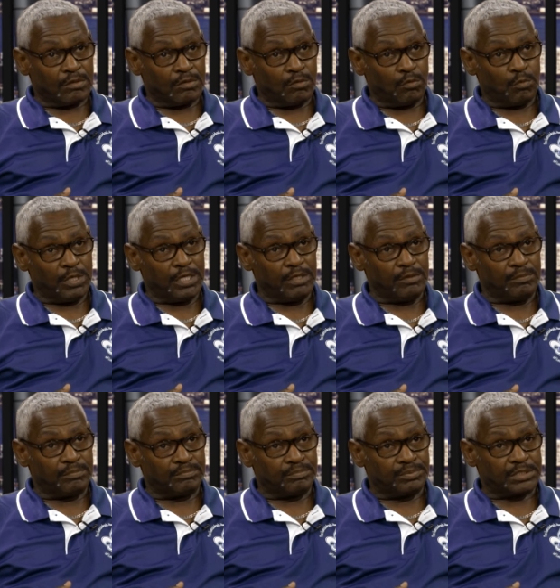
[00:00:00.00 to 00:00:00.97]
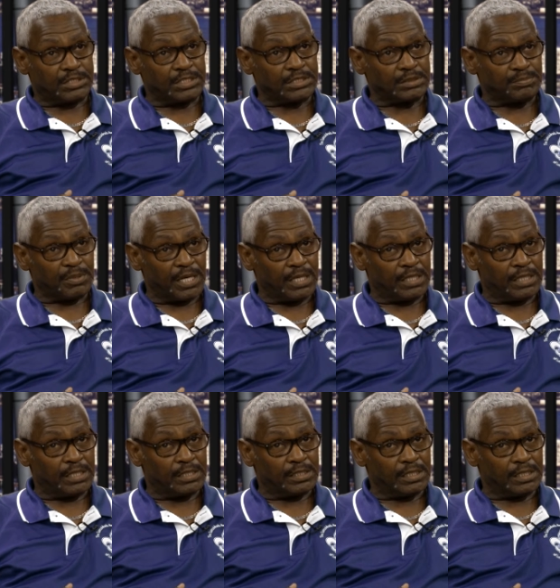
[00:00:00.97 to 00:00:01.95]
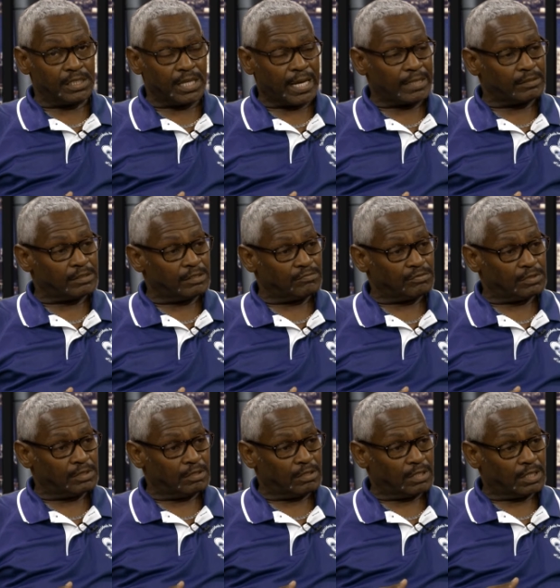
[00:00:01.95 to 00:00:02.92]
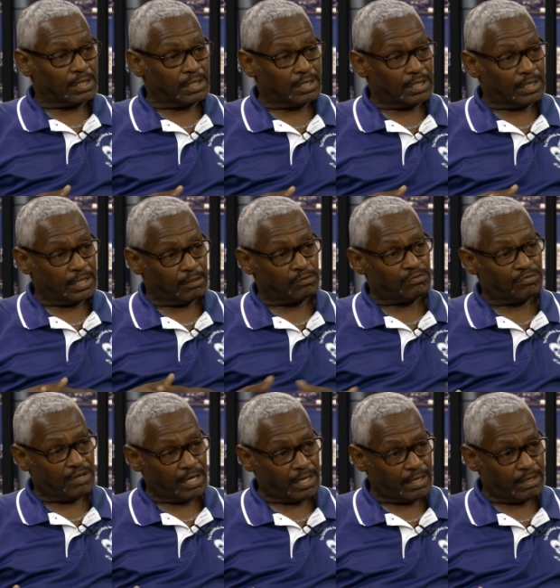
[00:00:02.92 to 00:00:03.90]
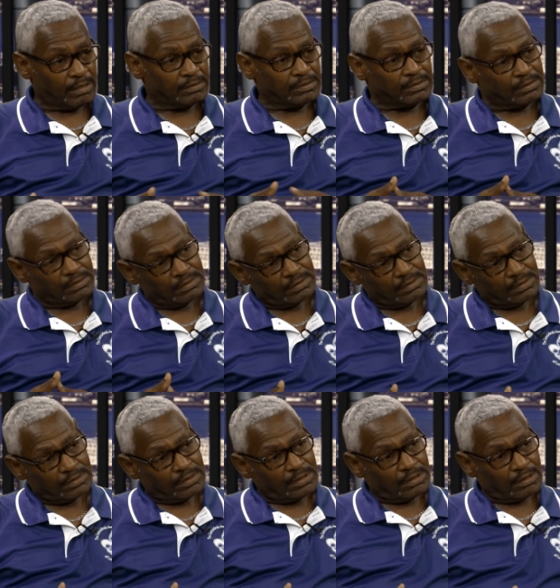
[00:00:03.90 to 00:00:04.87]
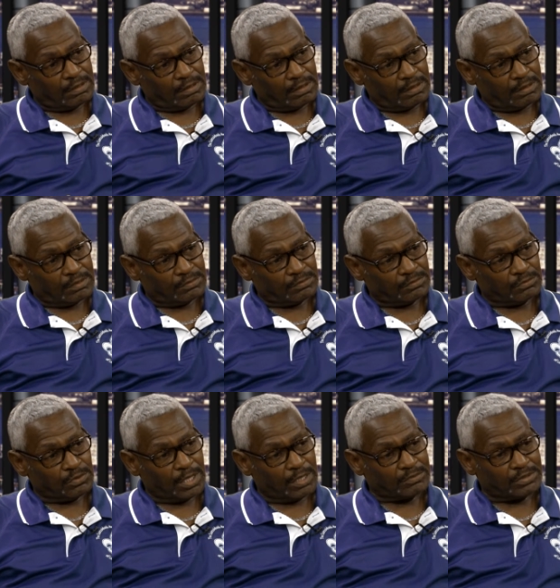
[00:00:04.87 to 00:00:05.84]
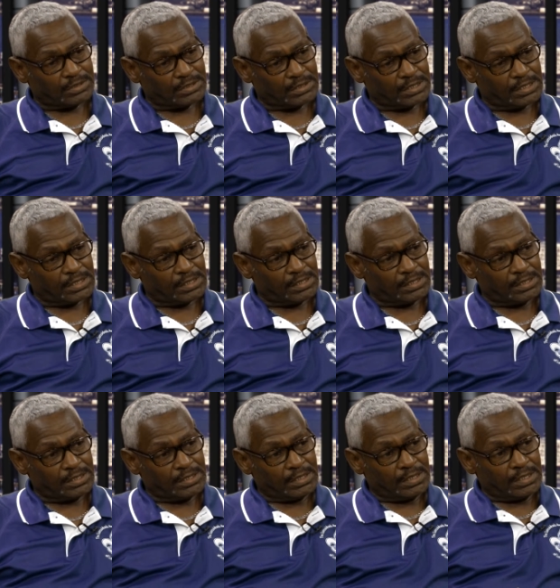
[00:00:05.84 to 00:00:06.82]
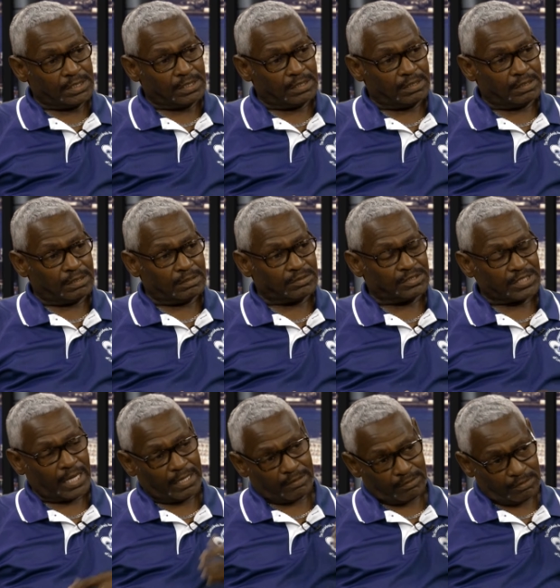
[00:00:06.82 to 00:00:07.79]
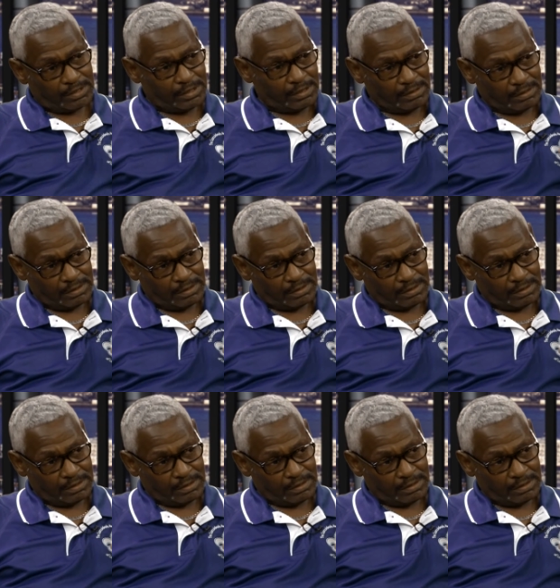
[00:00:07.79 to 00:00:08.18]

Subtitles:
we participate in a lot of different health fairs throughout the city. Saturday,